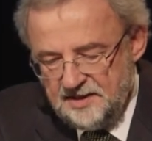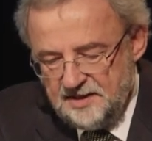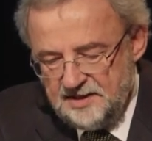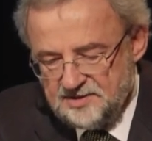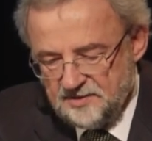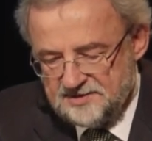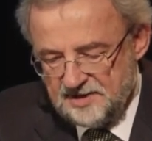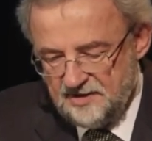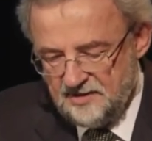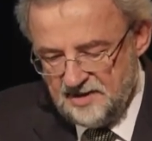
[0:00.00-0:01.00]
He's
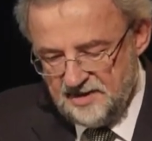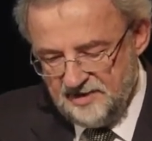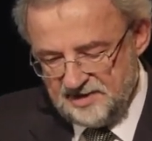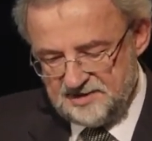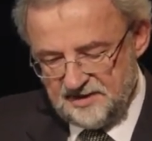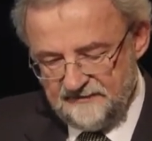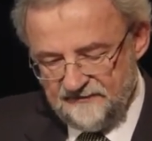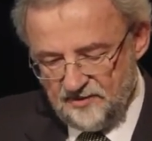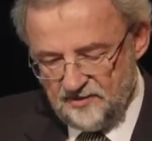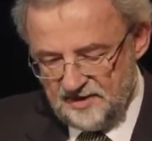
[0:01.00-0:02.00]
also a Minister
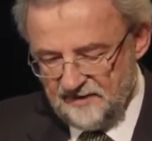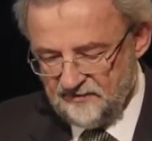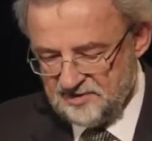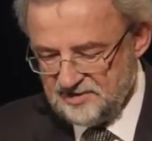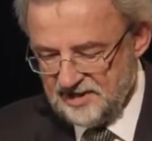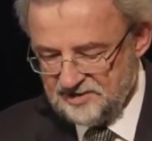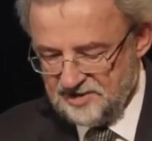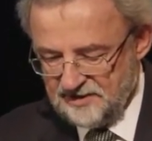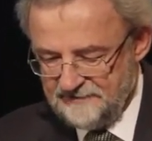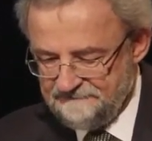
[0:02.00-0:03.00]
for
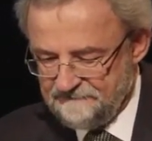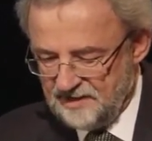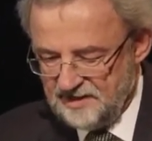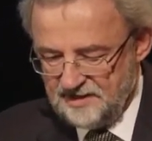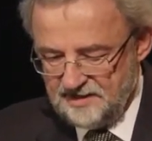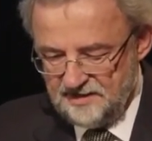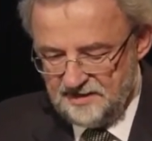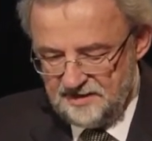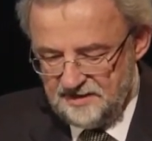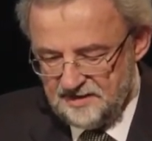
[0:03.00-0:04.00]
Infrastructure in
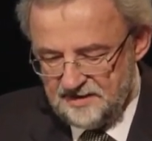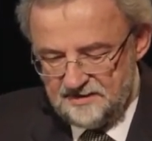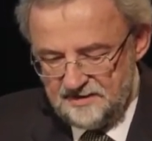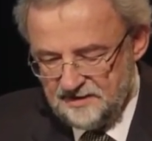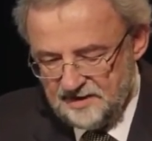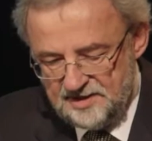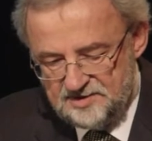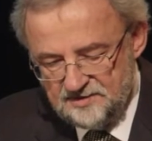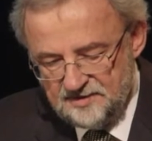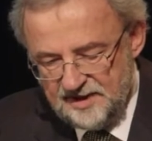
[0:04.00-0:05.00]
the
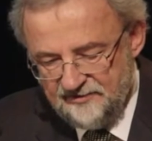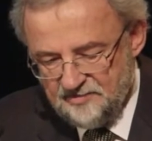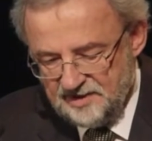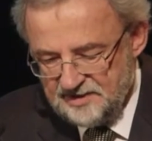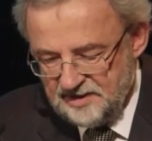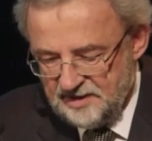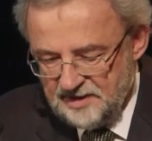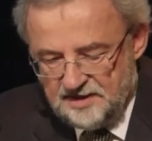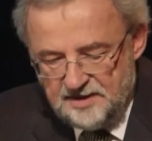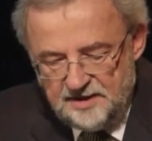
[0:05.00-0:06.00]
National Government.
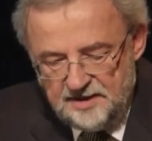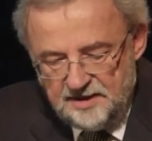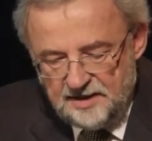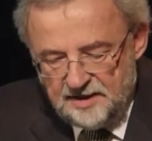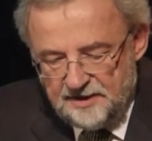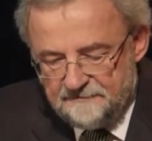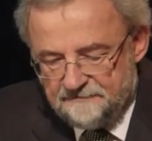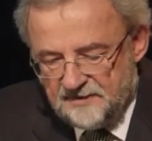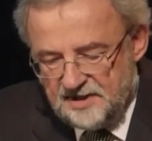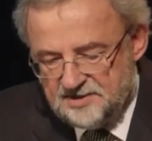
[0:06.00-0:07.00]

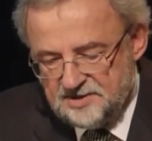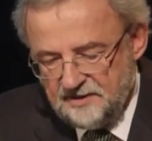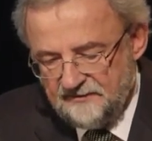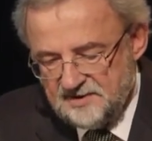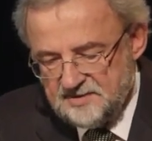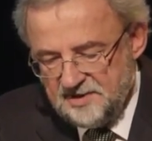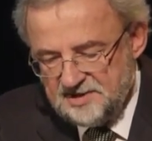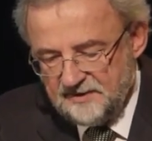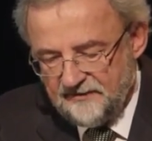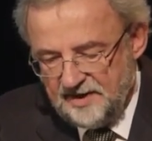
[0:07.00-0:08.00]
He served as
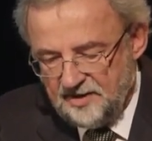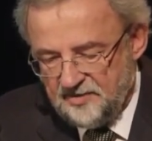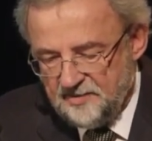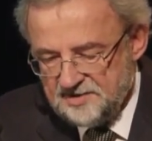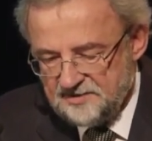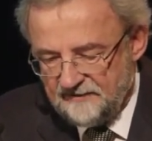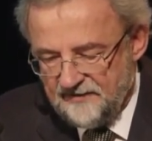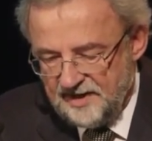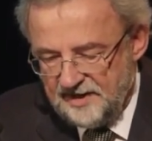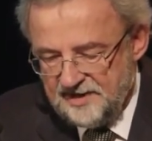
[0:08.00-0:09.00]
Minister for Health, Minister of
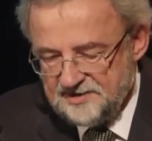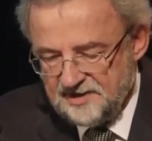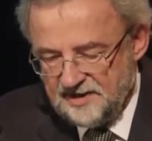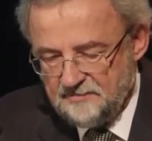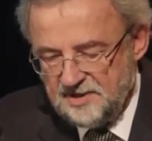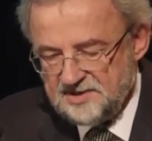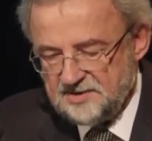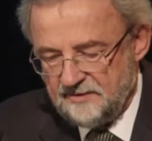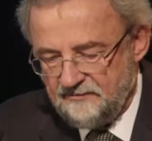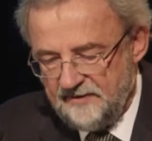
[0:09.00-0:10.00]
Finance and
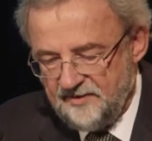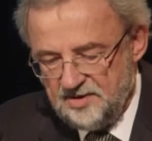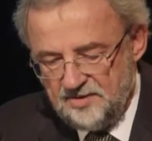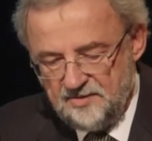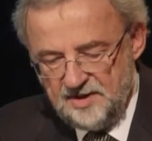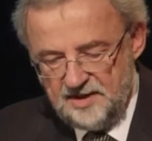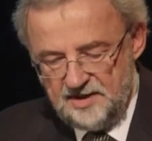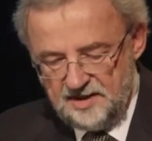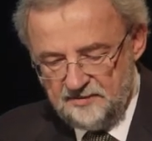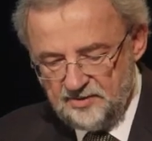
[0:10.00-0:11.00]
Minister of Revenue
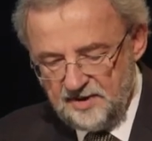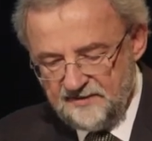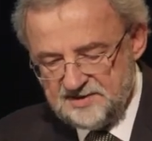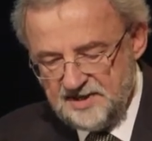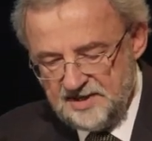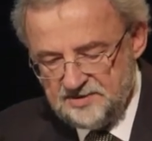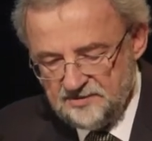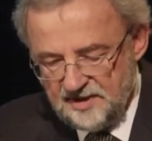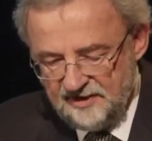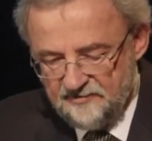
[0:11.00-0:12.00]
in previous
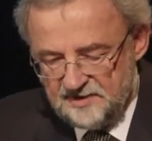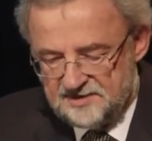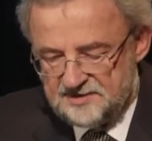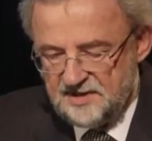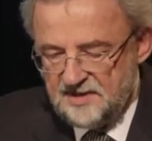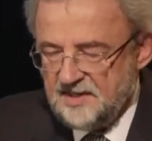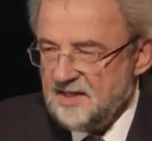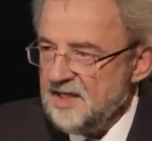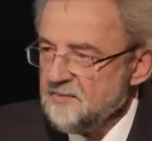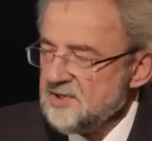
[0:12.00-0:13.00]
national governments
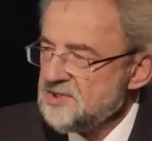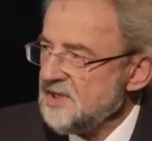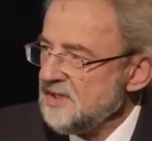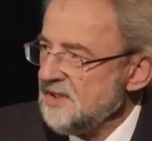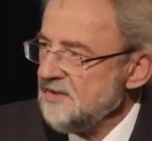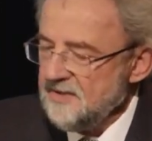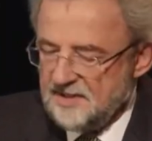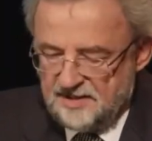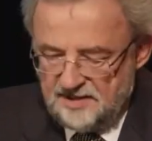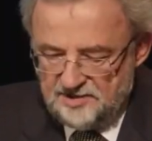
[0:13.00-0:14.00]
and was Shadow
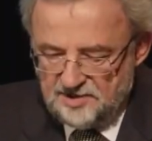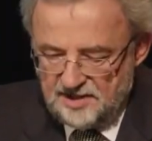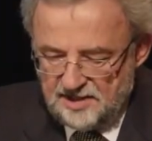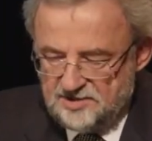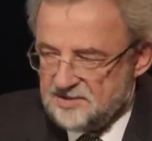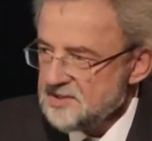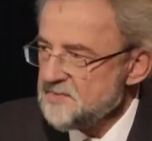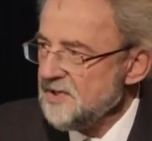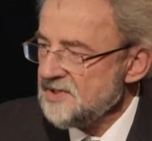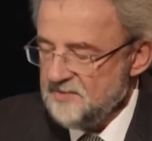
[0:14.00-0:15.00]
Education
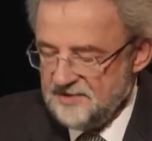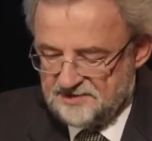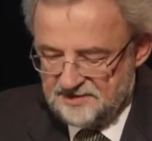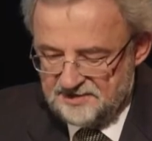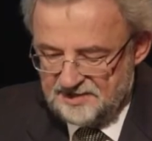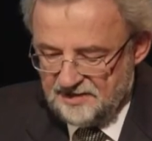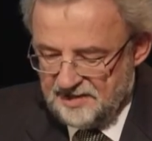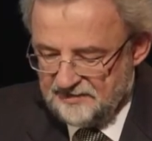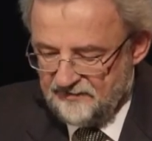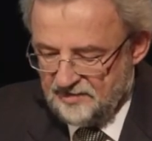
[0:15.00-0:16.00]
spokesperson, so he
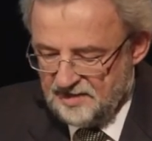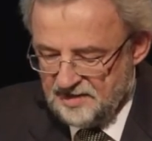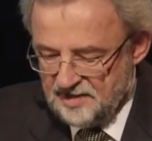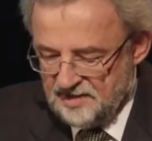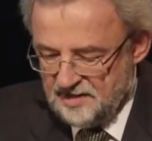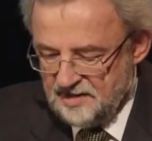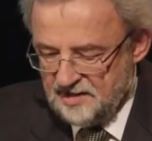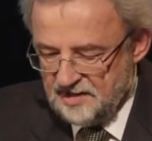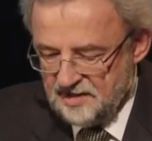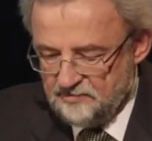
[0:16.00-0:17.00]
has very
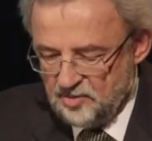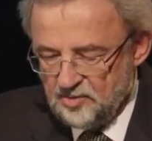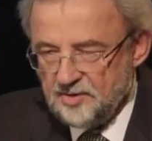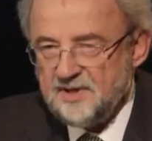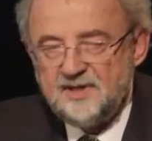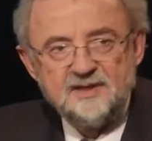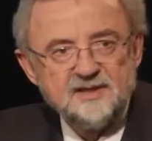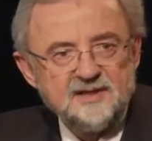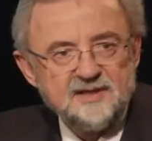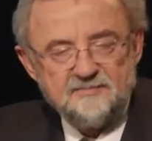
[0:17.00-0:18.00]
broad
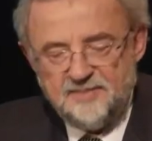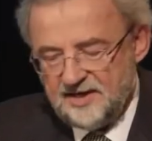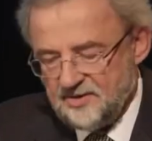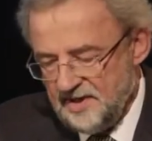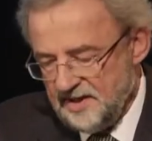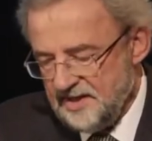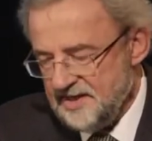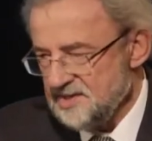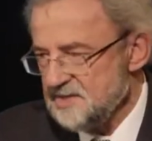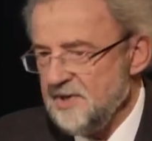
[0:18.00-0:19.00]
background. He
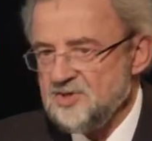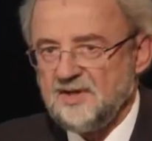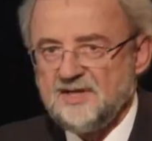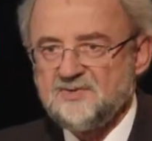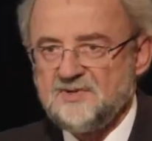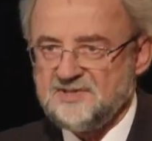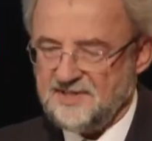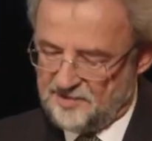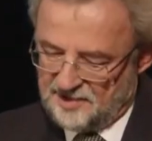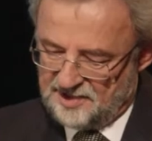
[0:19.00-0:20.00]
has a special interest,
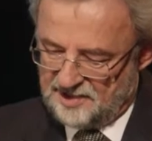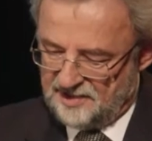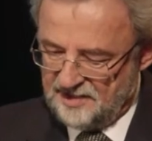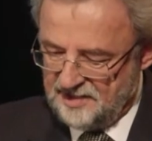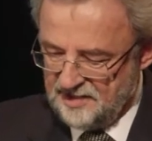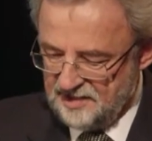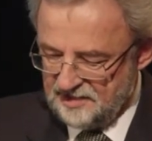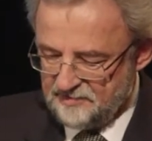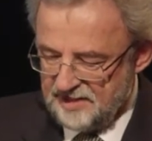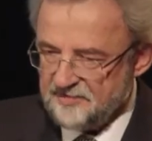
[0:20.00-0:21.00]
I think, in
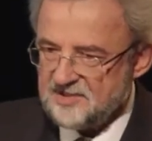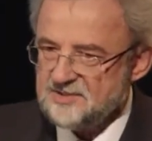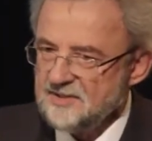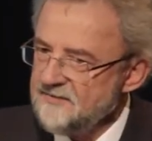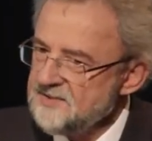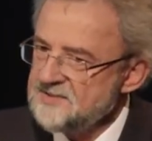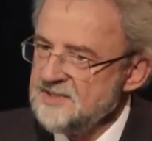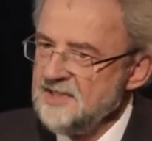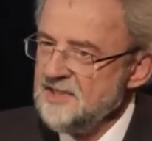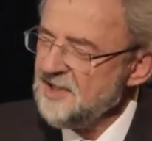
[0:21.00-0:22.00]
the public service,
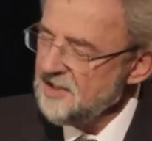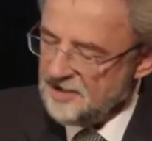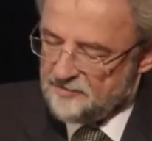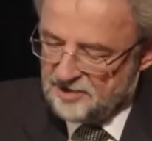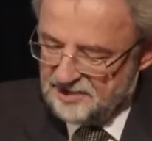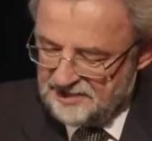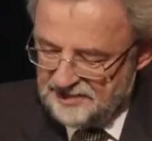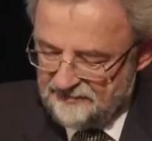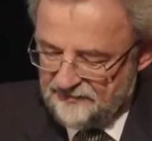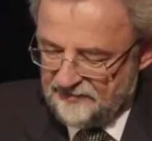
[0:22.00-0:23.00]
and I
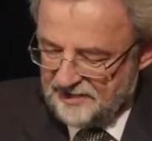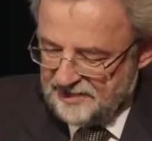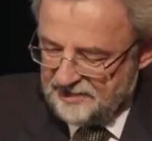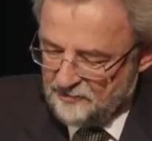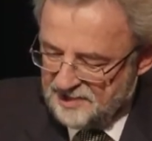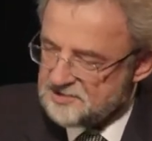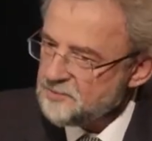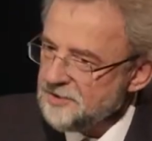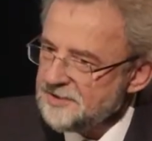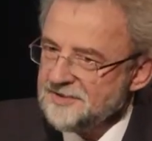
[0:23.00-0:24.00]
believe once
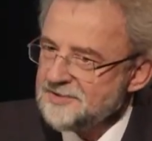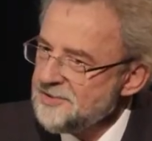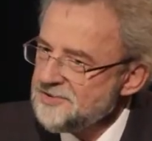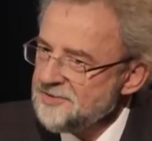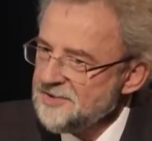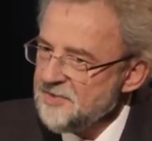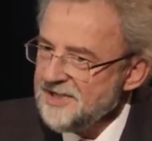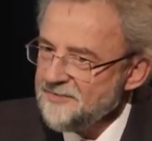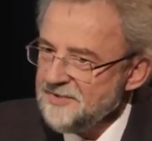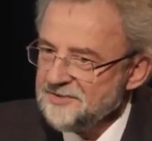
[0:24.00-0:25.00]
worked in the Treasury
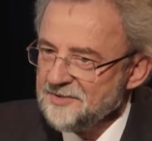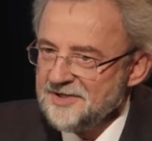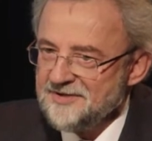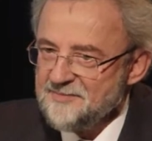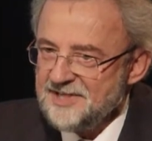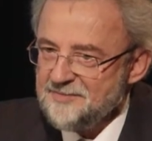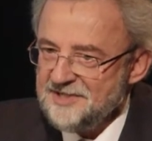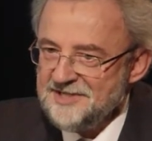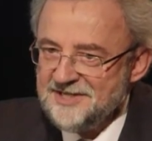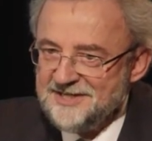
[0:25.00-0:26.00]
Department, although he may
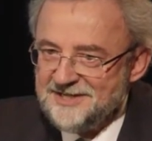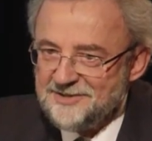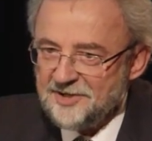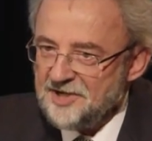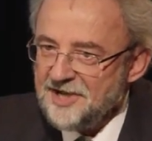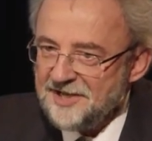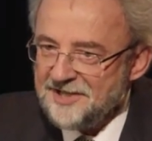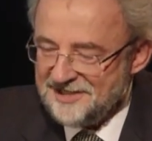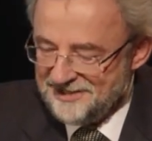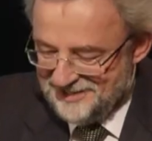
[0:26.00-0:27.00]
be not
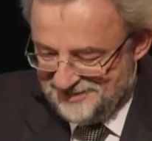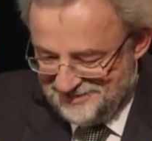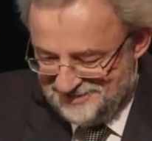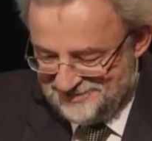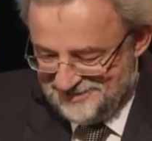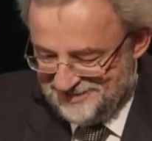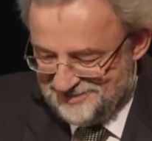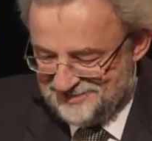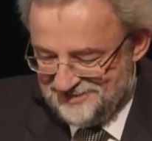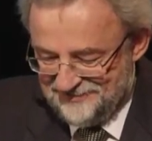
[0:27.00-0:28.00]
highlighting that in his
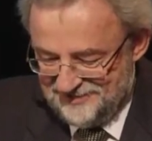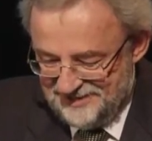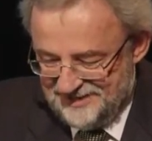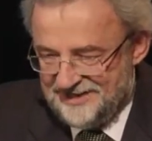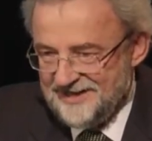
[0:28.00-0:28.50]
CV.